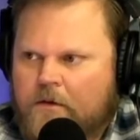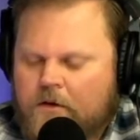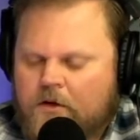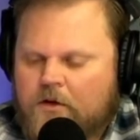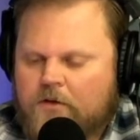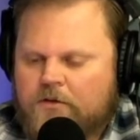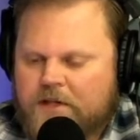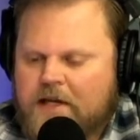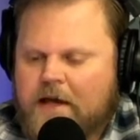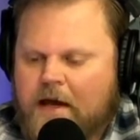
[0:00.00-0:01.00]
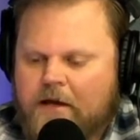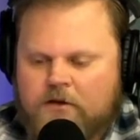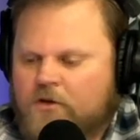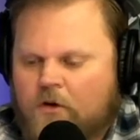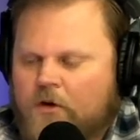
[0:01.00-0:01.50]
do you see that you
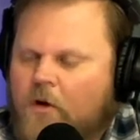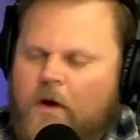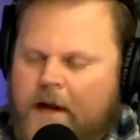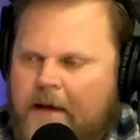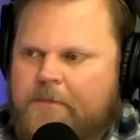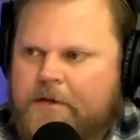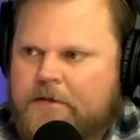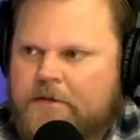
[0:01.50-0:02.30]
don't know what happens mm.